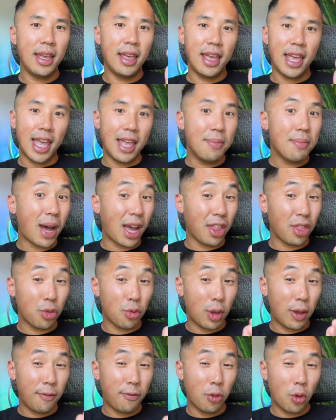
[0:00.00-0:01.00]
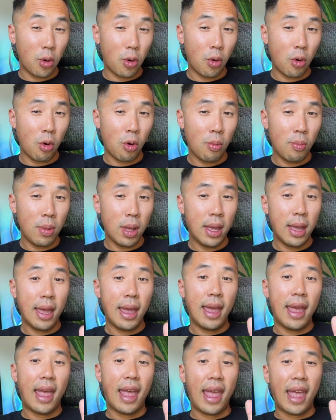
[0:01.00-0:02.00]
in my three floor home
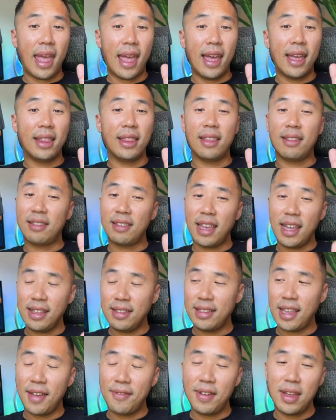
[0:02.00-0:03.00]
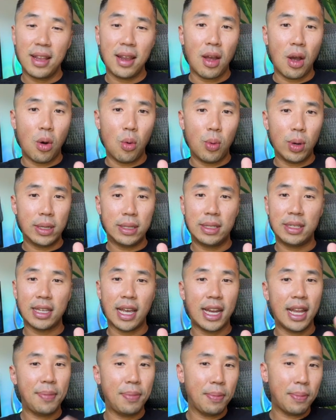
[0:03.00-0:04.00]
and the Slate 7 was
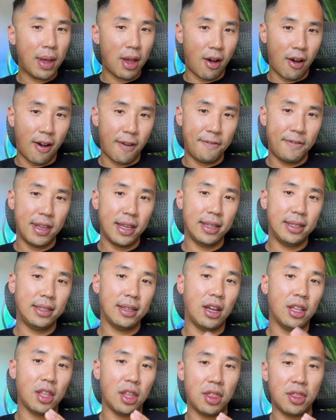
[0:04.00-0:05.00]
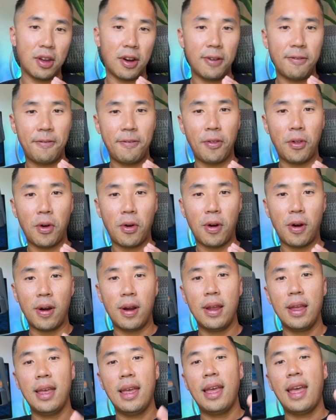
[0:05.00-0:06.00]
set up in my office on the third floor
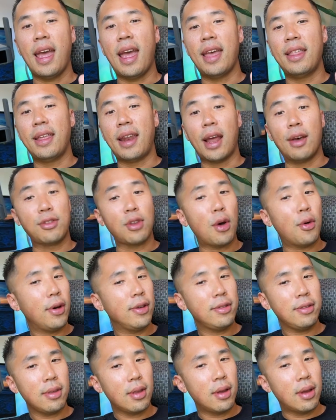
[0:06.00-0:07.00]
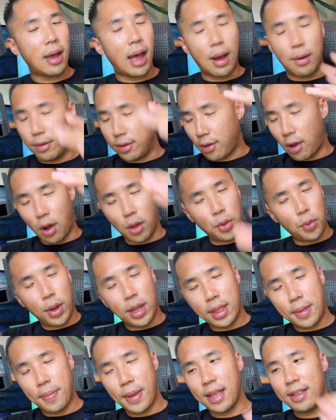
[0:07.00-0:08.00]
and then I was always I was all the way in
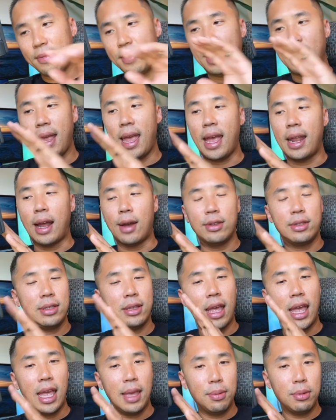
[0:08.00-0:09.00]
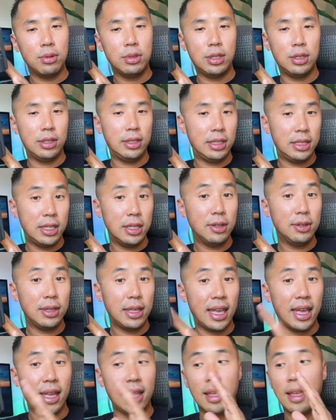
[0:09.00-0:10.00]
the basement and I was able to still
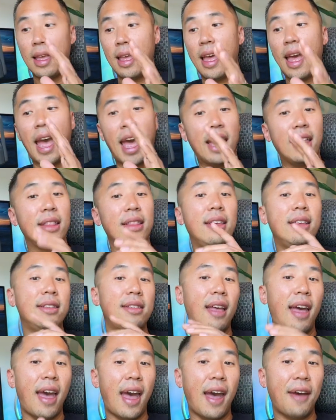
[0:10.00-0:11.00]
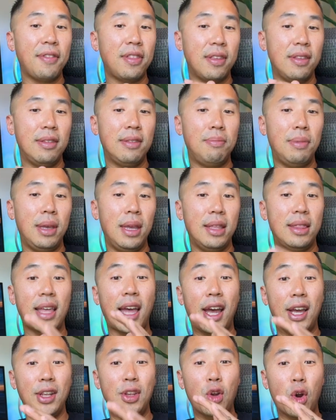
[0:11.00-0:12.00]
get at least half the speed
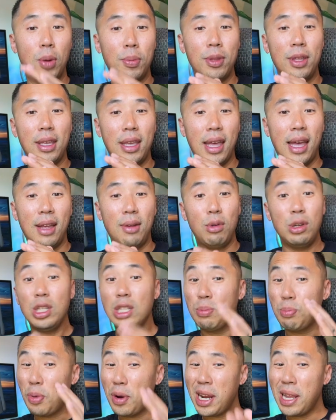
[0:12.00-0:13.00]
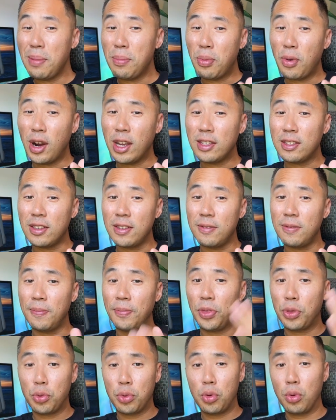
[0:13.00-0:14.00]
that I normally get, which is pretty impressive
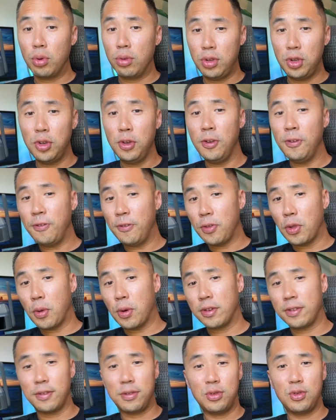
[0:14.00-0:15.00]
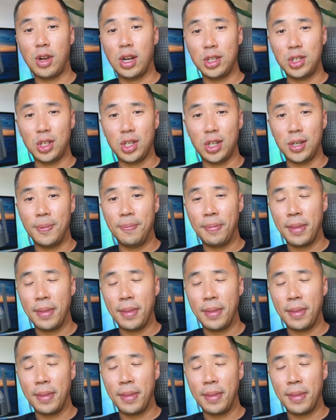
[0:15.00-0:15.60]
through two floors of structure.